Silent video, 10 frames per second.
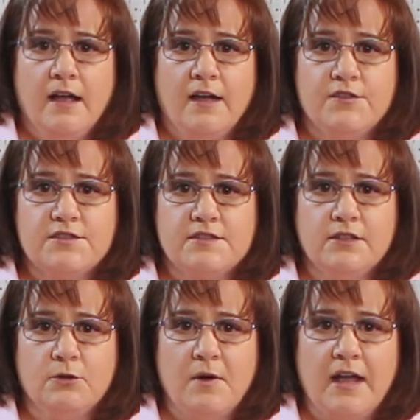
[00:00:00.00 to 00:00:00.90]
and the
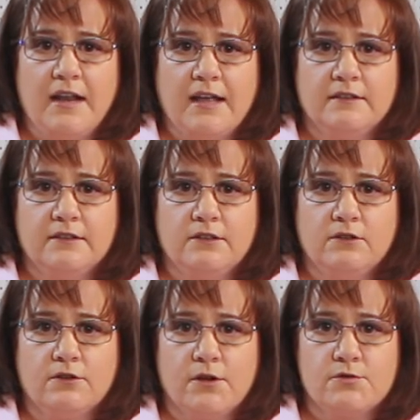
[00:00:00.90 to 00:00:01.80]
Silhouette had little
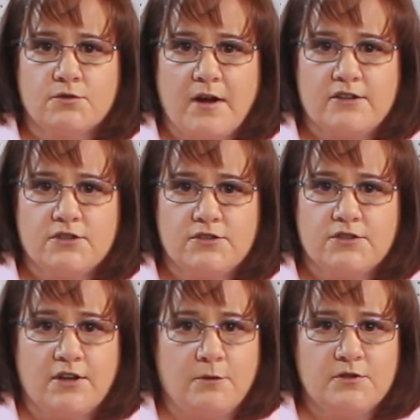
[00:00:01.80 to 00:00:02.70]
or no scratches
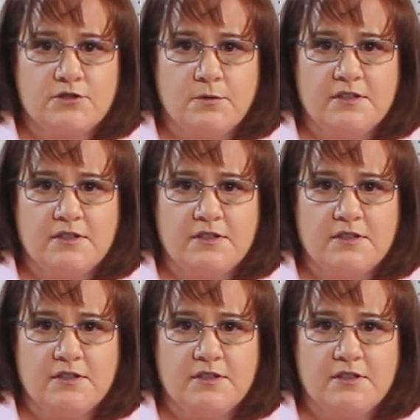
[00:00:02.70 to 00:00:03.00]
and almost no